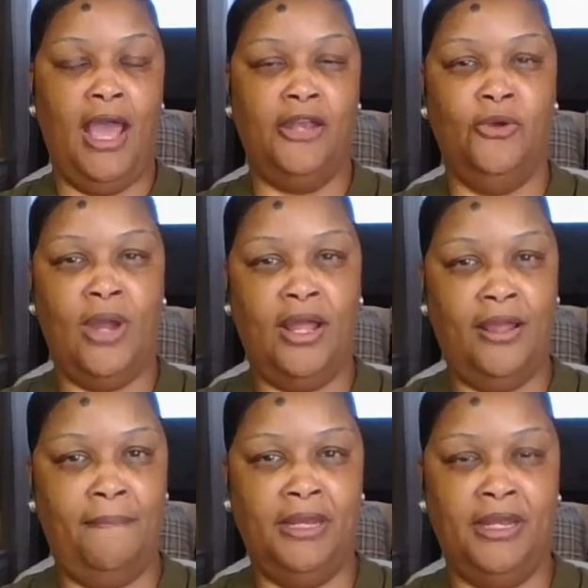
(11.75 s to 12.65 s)
I know I
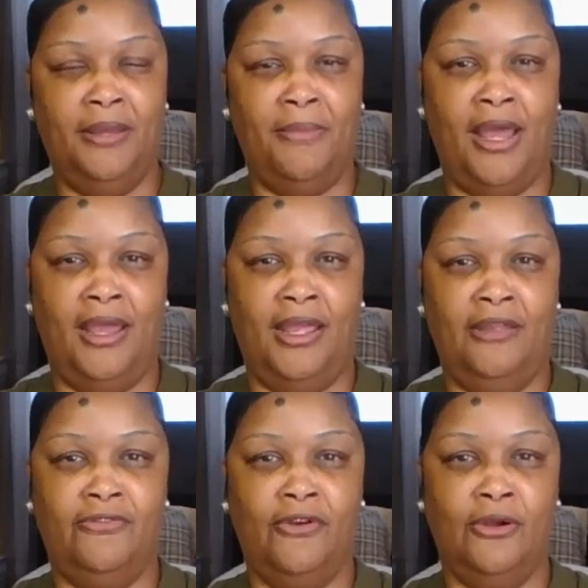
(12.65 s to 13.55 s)
have been
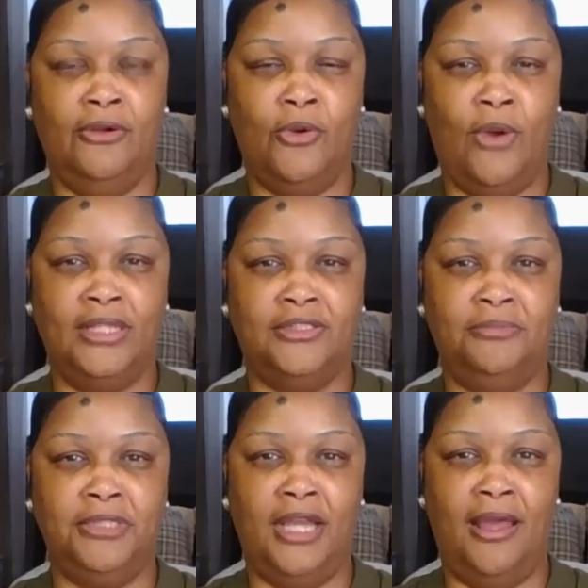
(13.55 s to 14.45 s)
MIA for quite
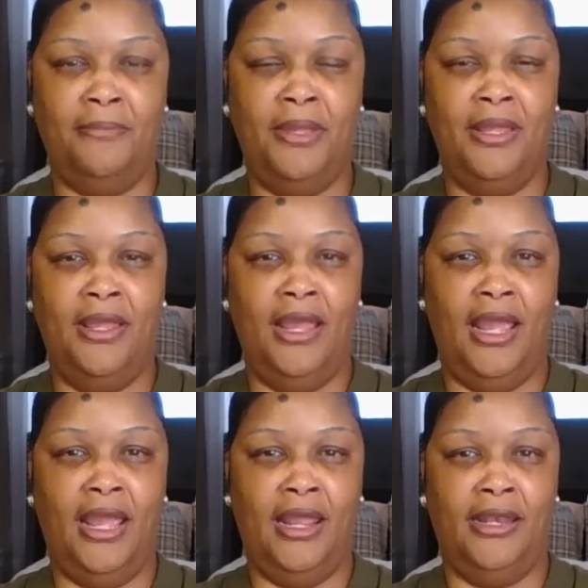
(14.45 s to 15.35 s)
some time,
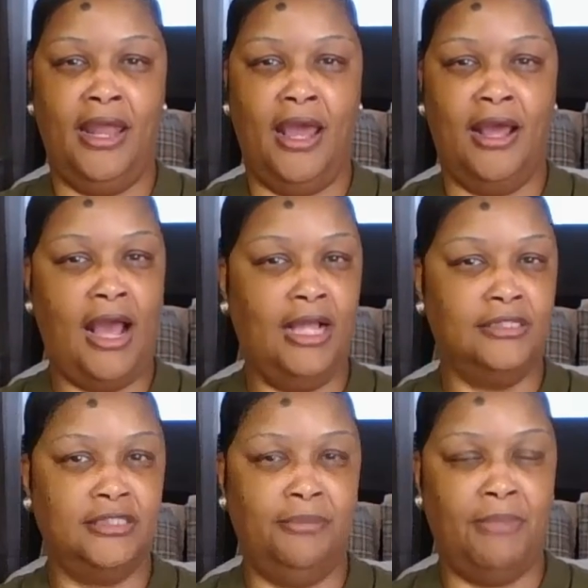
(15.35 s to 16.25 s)
and I
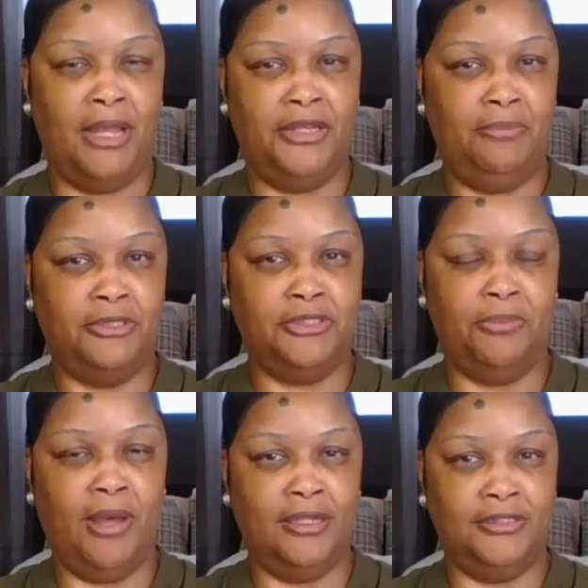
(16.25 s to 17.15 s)
send my deepest
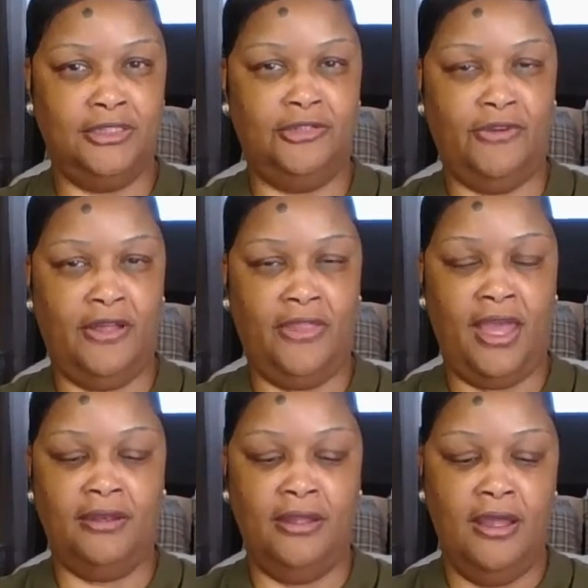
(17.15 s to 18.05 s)
apologies for
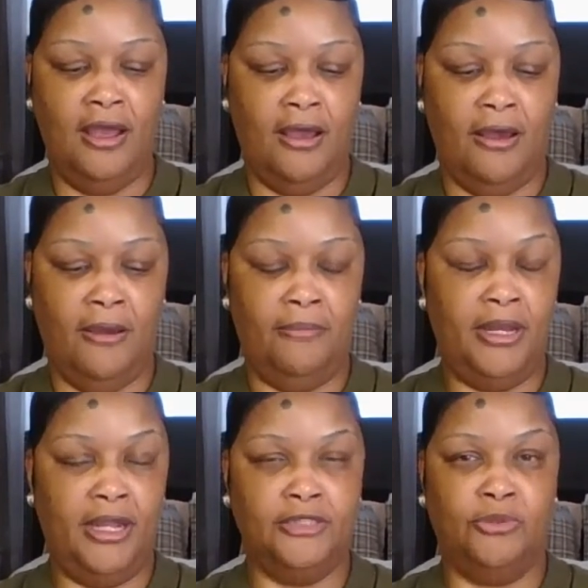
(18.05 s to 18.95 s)
that.
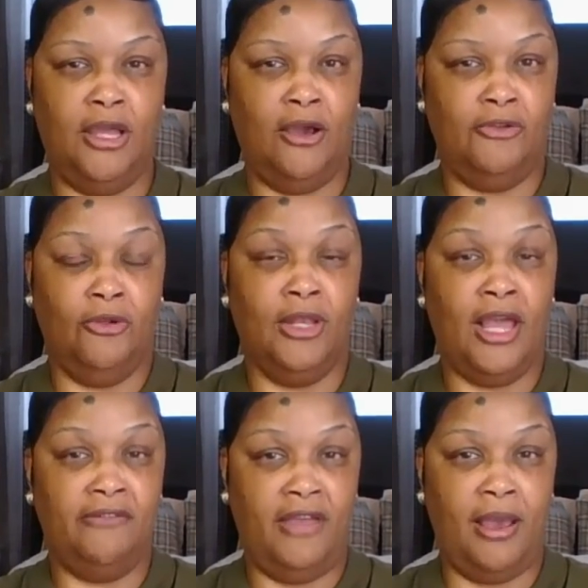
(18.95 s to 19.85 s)
But as we all know,
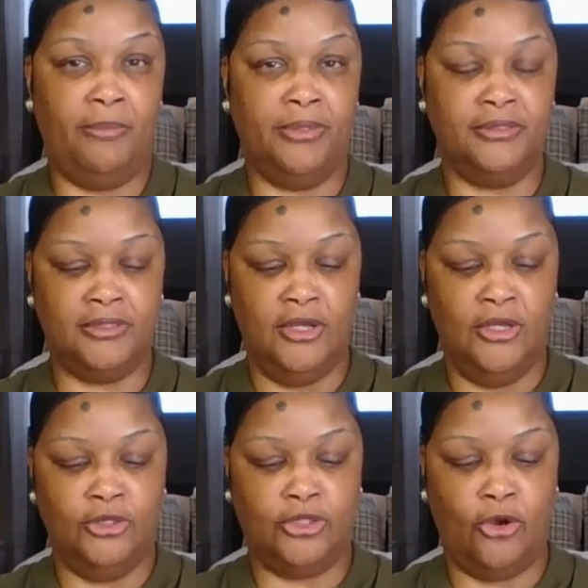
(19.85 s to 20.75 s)
life happens.
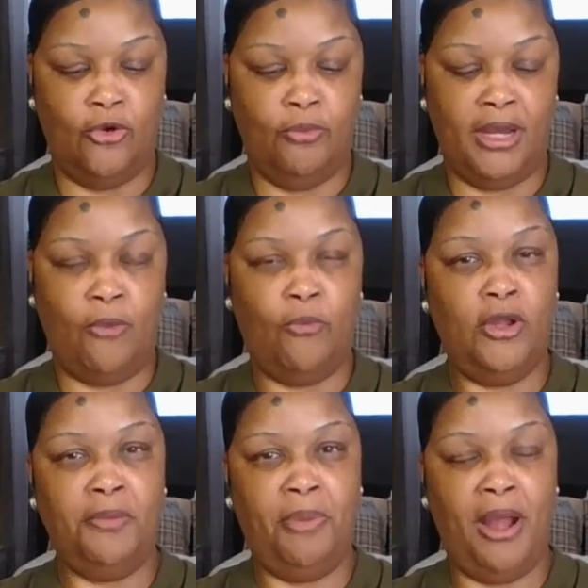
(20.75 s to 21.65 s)
So, but I
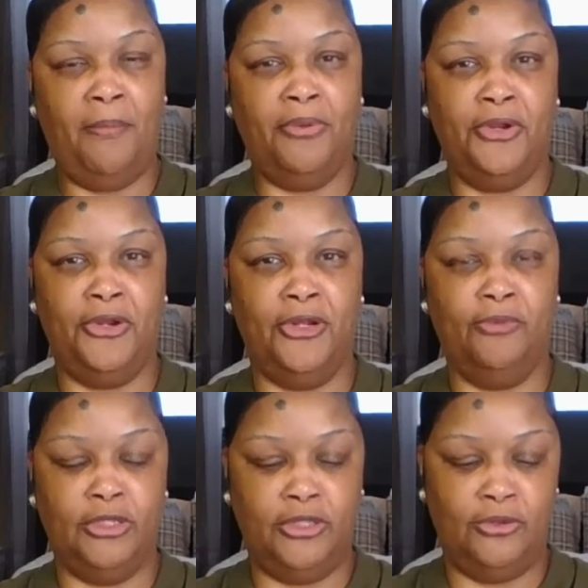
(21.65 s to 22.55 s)
wanted to pop on here
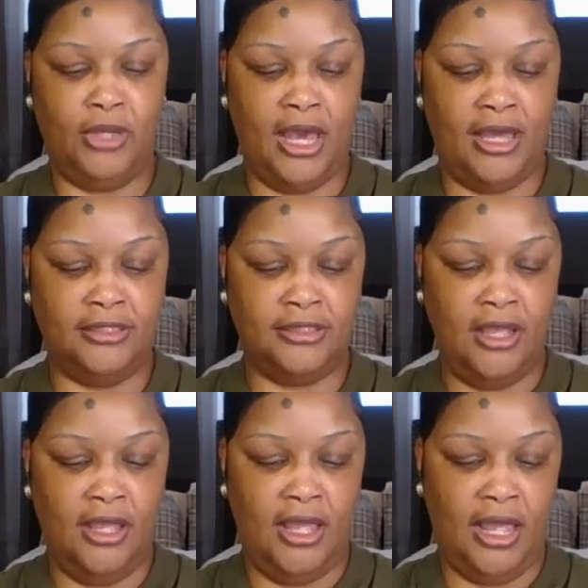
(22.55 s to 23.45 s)
with you guys
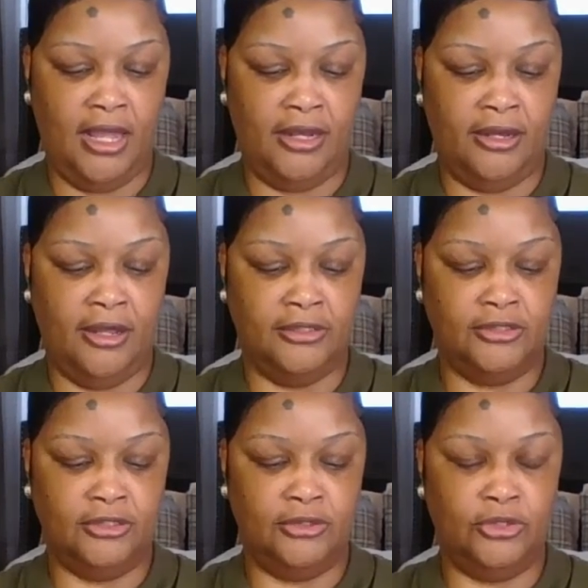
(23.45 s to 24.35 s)
and
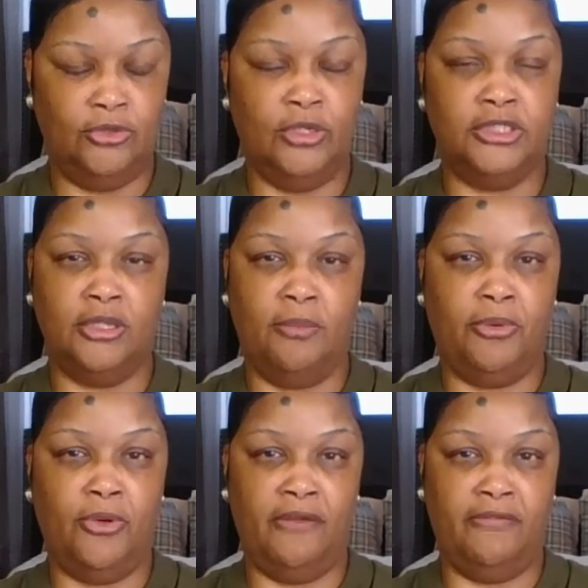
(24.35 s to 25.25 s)
to do a
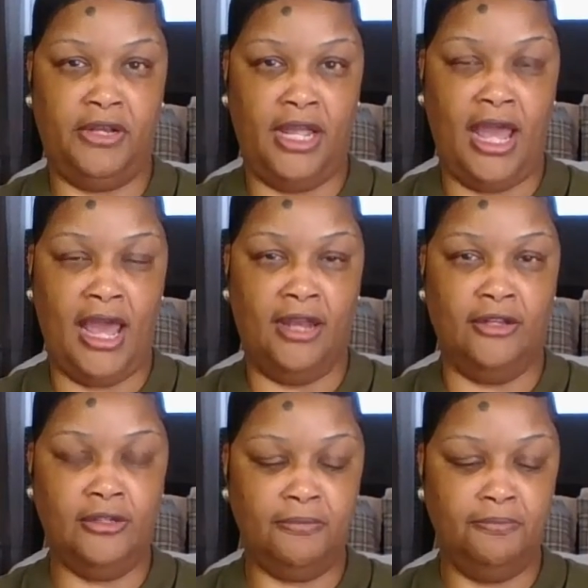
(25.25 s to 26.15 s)
simple everyday eye
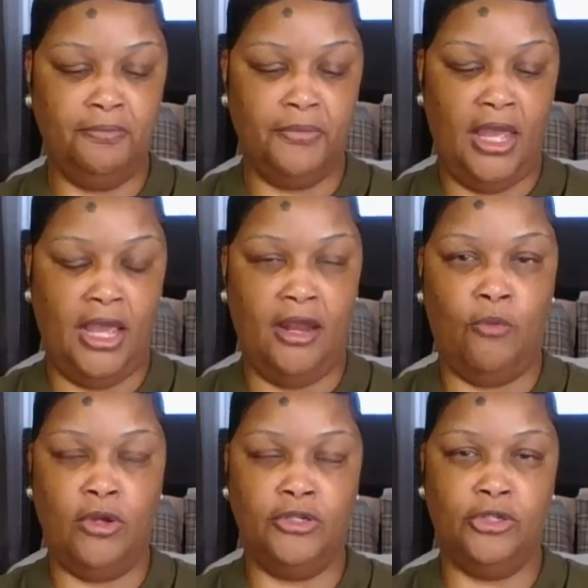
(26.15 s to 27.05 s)
look. And I
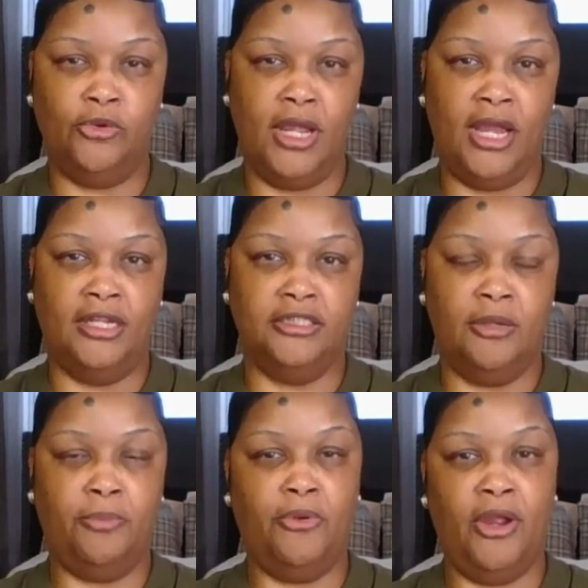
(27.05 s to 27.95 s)
wanted to create a
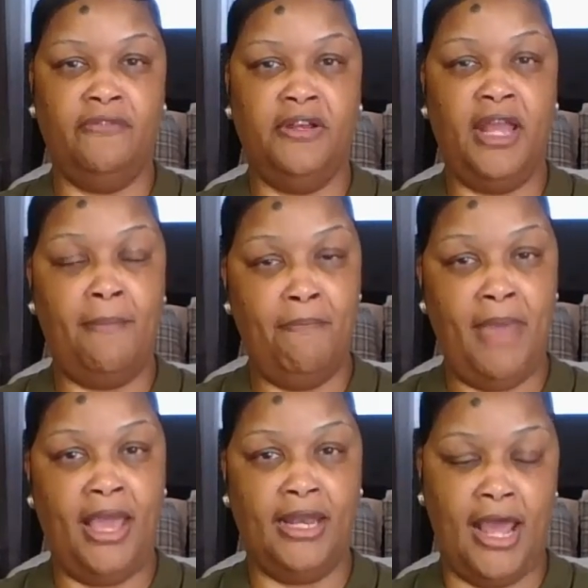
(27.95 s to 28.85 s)
simple everyday
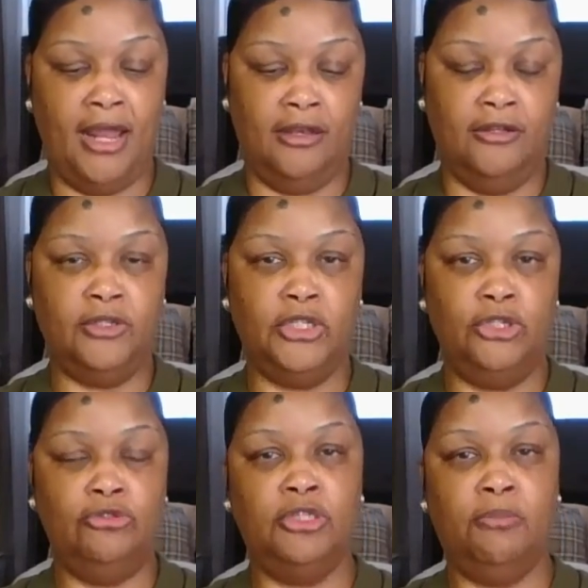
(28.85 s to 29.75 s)
matte eye look
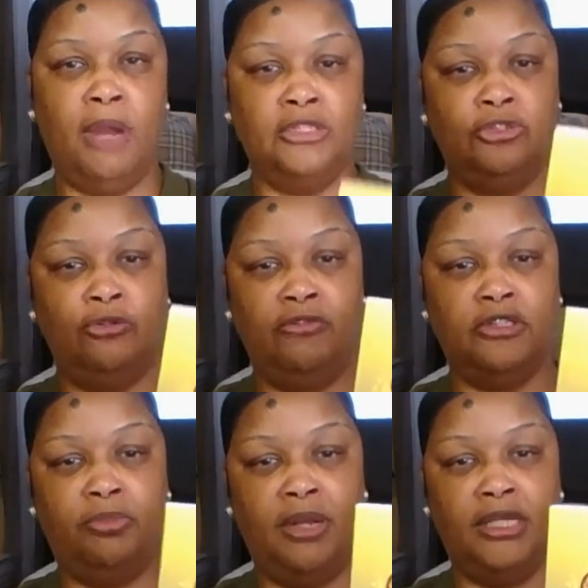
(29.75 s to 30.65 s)
using my
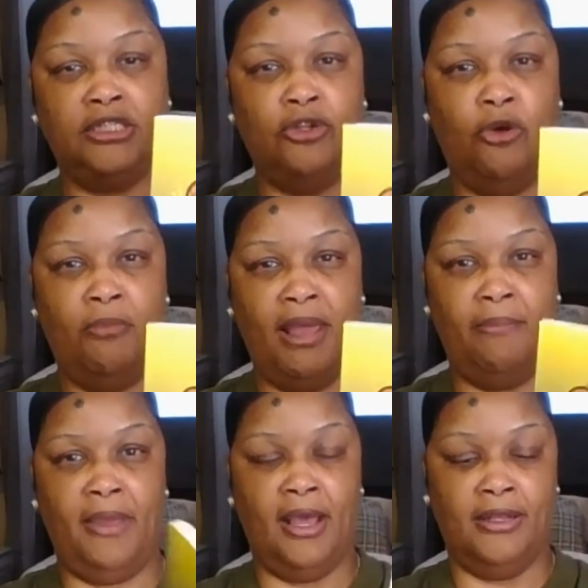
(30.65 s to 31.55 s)
Juvia's Place No
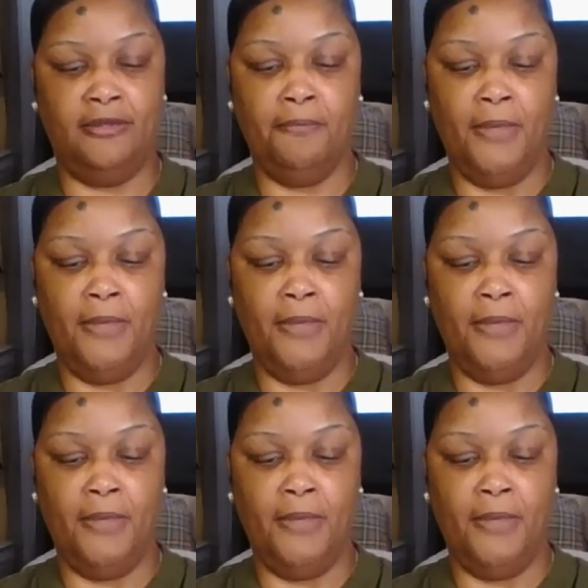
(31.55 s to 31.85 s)
Matte palette.